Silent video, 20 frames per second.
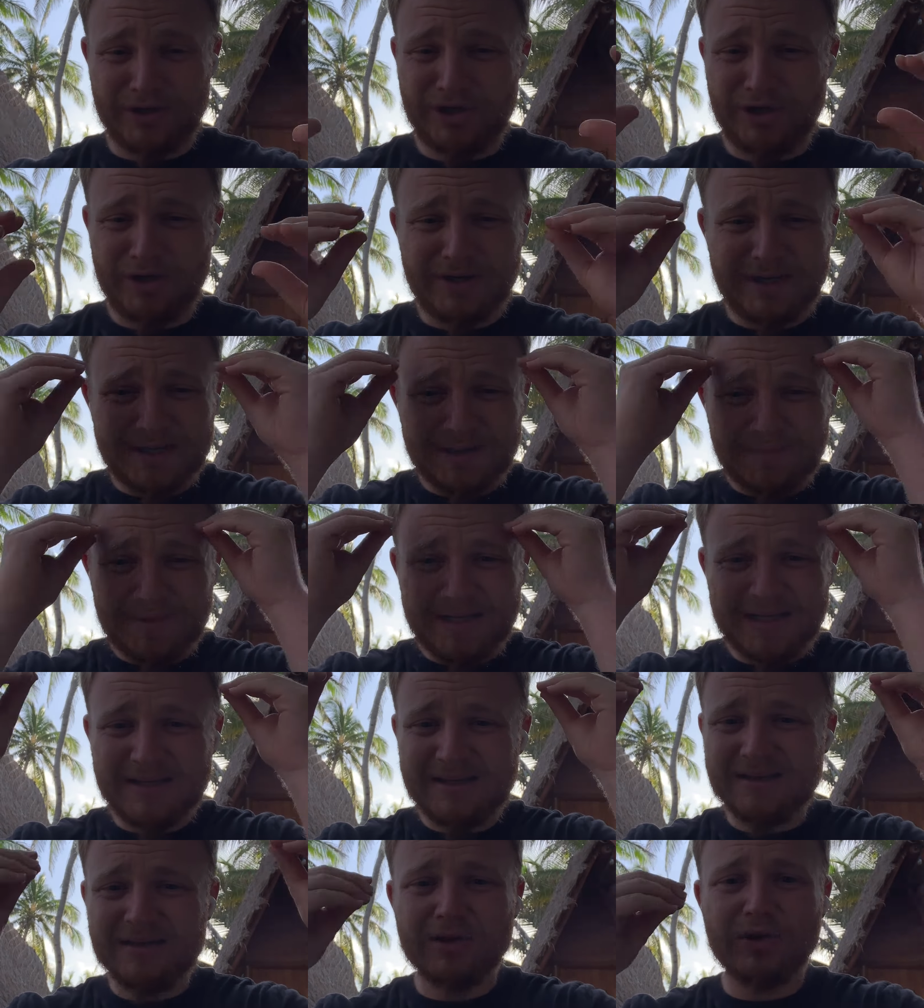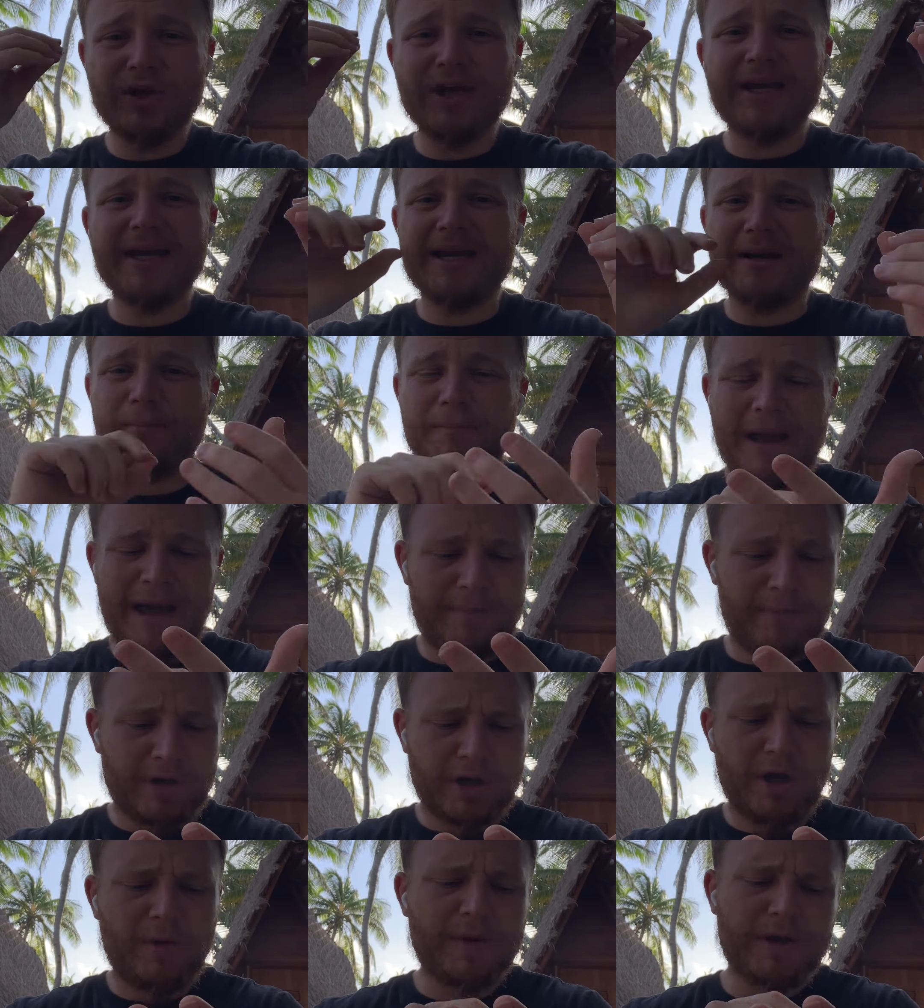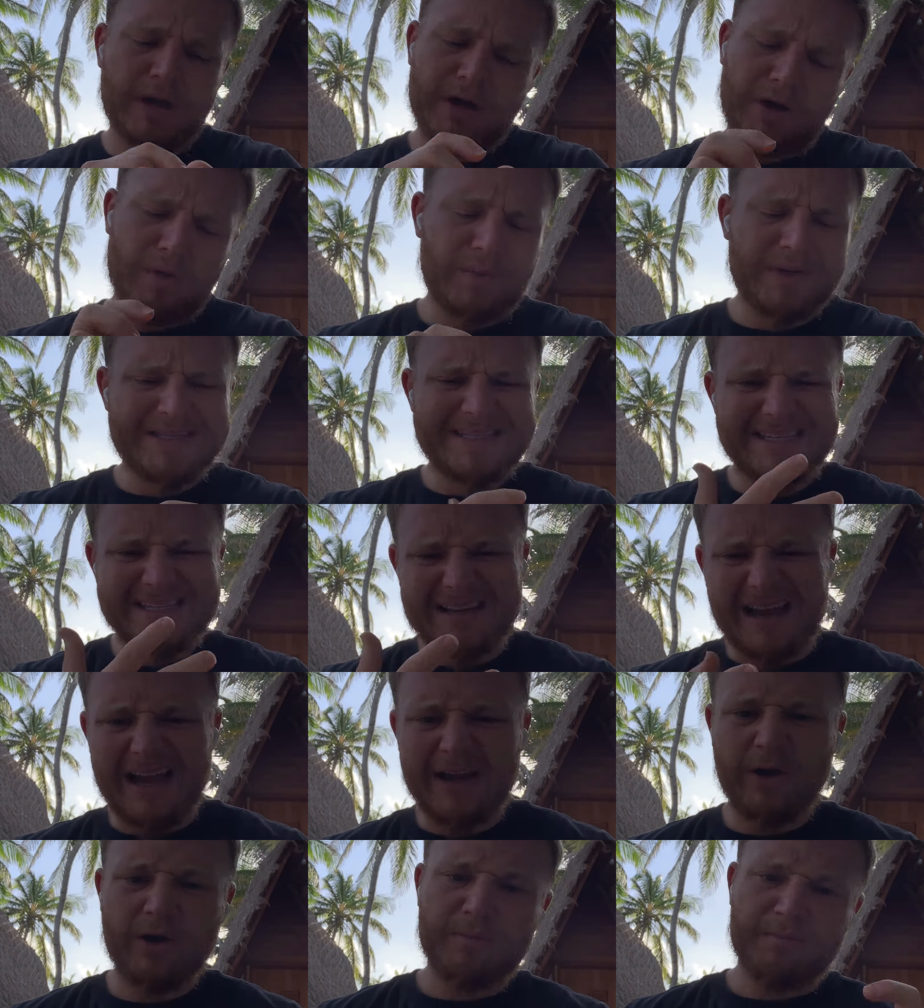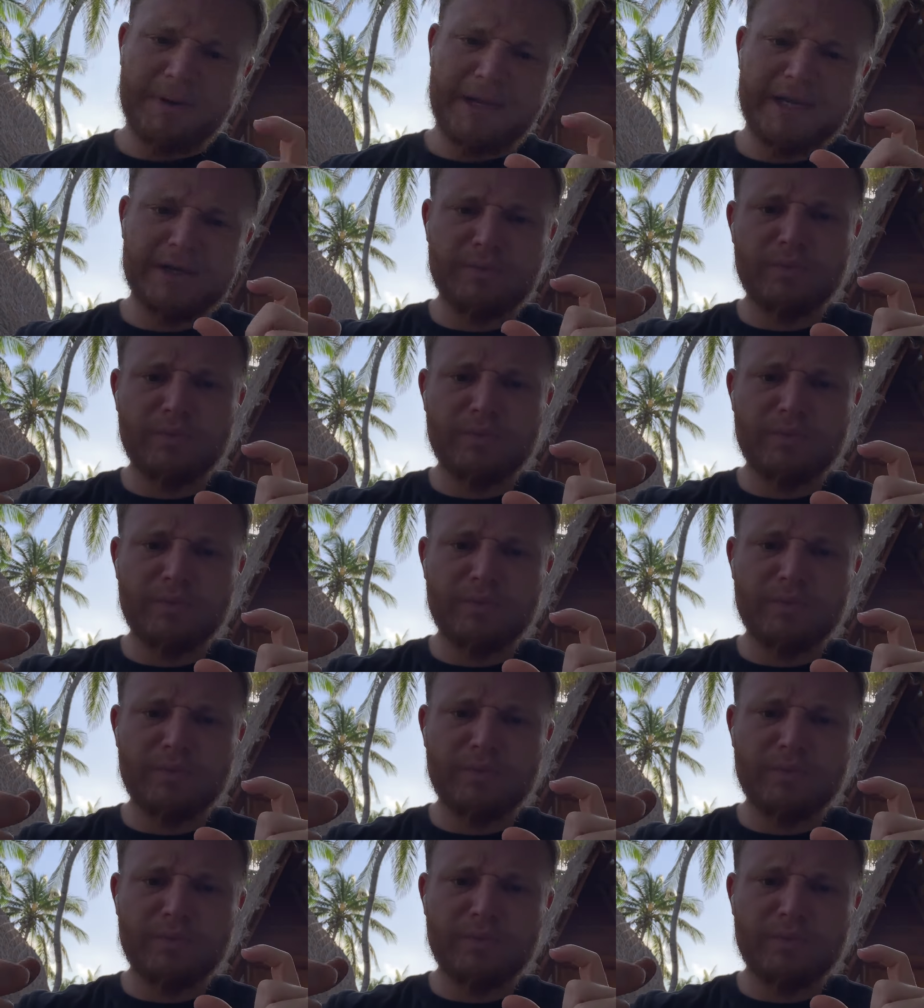You don't need to be looking at a map and going, oh, what does this icon mean?